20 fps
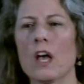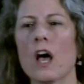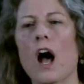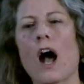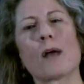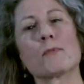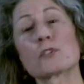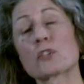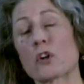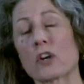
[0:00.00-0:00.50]

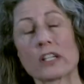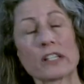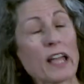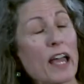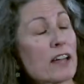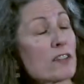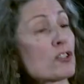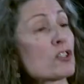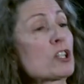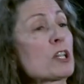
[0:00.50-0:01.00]
I'm sorry,
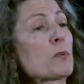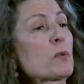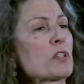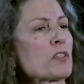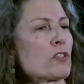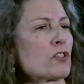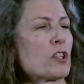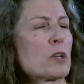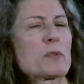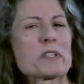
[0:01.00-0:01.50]
yeah. She
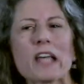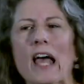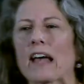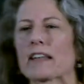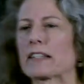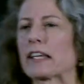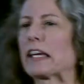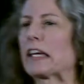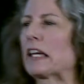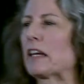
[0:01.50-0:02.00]
was
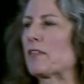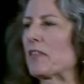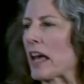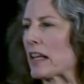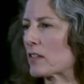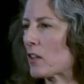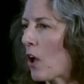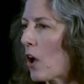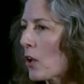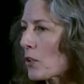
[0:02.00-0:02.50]
asking if
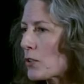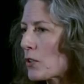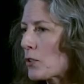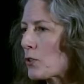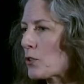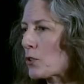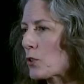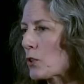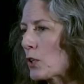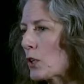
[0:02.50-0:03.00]
that's also
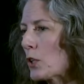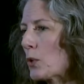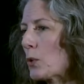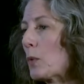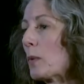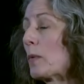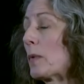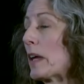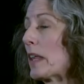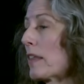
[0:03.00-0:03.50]
true
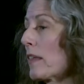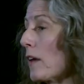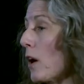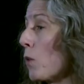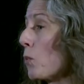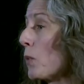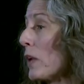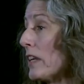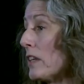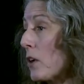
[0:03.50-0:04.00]
with a
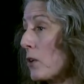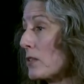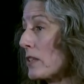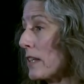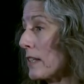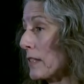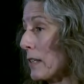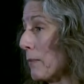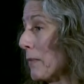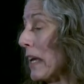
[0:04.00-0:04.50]
Windows
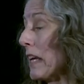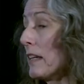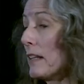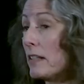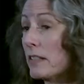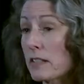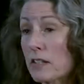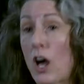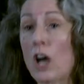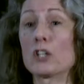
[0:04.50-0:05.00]
system, and it
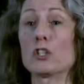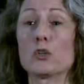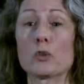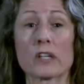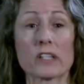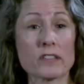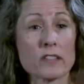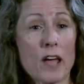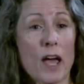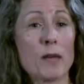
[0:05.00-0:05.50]
is not. You
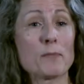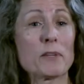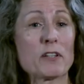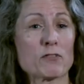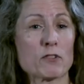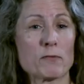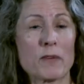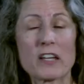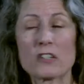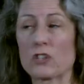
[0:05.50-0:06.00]
can type
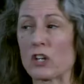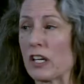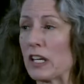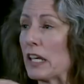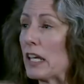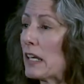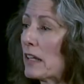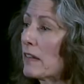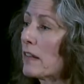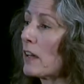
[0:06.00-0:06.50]
information
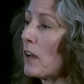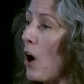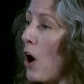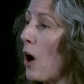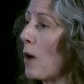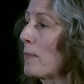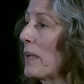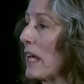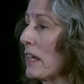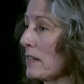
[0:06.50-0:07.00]
in the
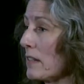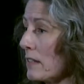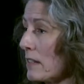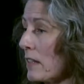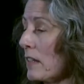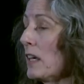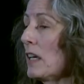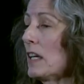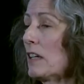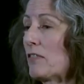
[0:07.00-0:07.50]
comments
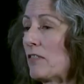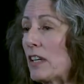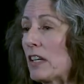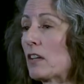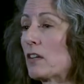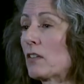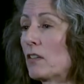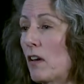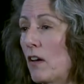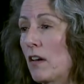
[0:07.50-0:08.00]

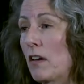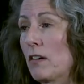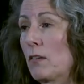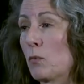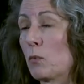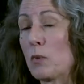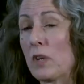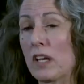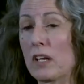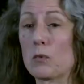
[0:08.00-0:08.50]
field
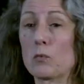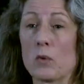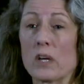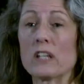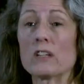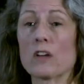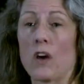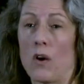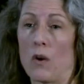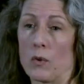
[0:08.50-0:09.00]
in
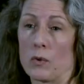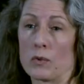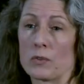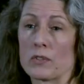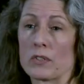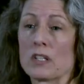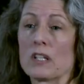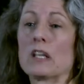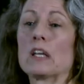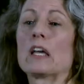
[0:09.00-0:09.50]

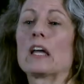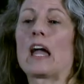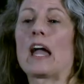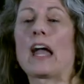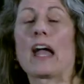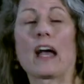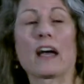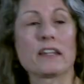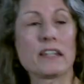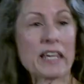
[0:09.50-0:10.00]
Windows,
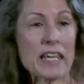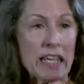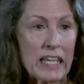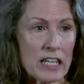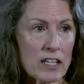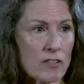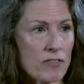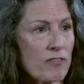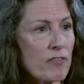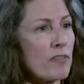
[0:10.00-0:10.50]
and
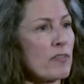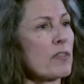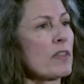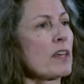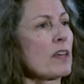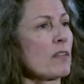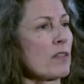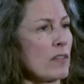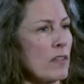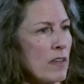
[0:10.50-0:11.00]
if
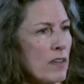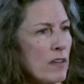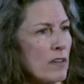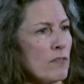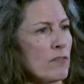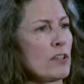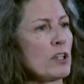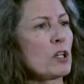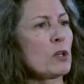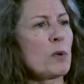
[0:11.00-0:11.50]
the
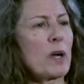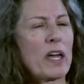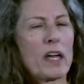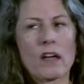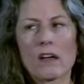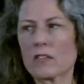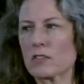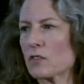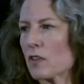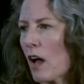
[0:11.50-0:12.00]

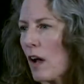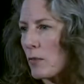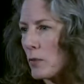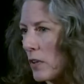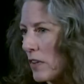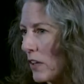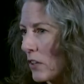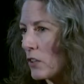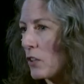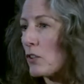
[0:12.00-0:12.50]
viewing
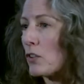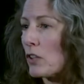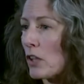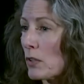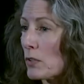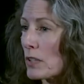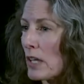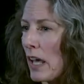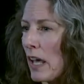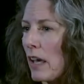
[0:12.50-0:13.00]
software that you're
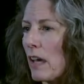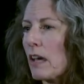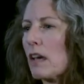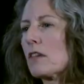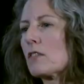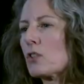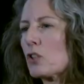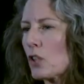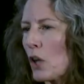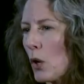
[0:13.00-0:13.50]
using
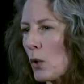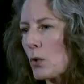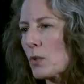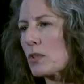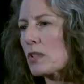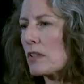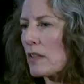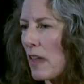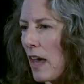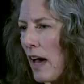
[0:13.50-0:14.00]

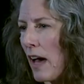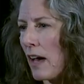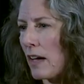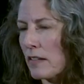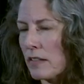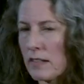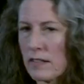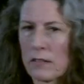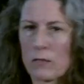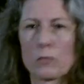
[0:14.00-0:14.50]
shows
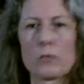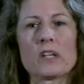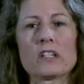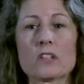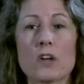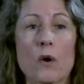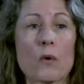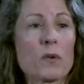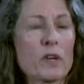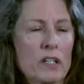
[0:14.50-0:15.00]
that
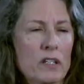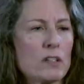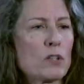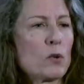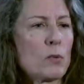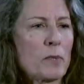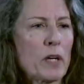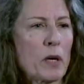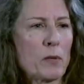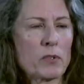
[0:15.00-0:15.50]
window,
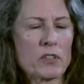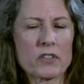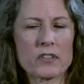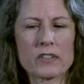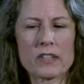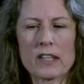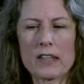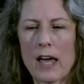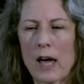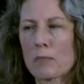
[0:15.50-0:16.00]
you'll be able to
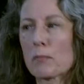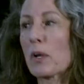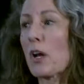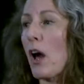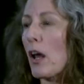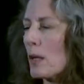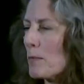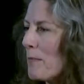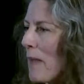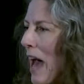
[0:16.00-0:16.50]
see that. But
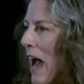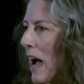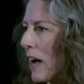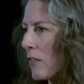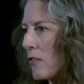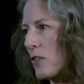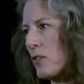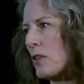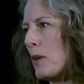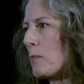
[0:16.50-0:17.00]
on a Mac,
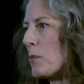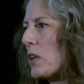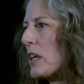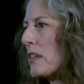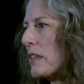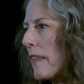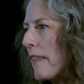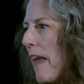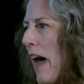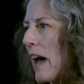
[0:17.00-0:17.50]
for some
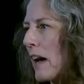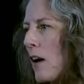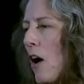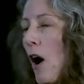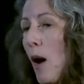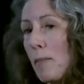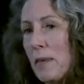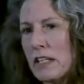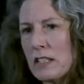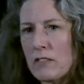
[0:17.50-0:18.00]
reason, that
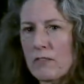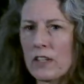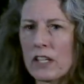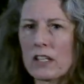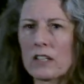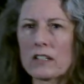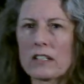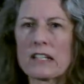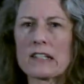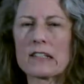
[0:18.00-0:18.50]
comments
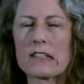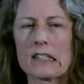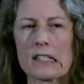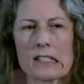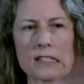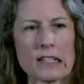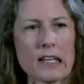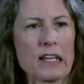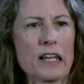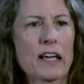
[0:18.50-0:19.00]
field is
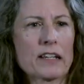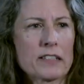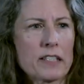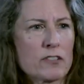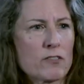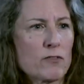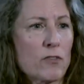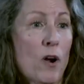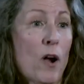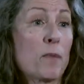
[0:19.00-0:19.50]

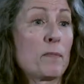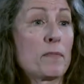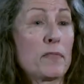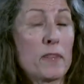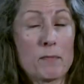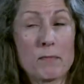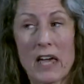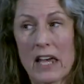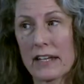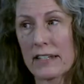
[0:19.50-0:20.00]
disconnected from
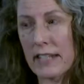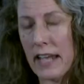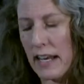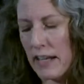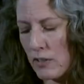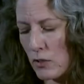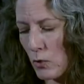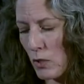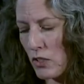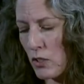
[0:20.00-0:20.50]
the
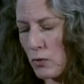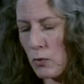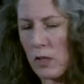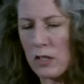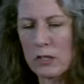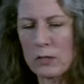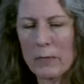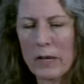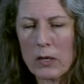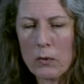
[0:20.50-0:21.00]
metadata. So I just
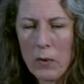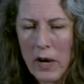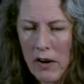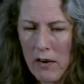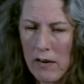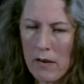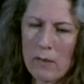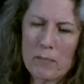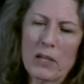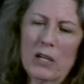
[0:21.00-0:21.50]
wanted you
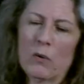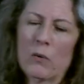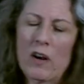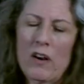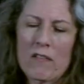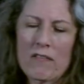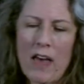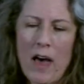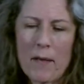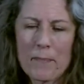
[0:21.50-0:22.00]
to be aware
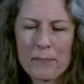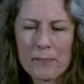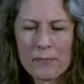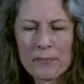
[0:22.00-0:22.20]
of that.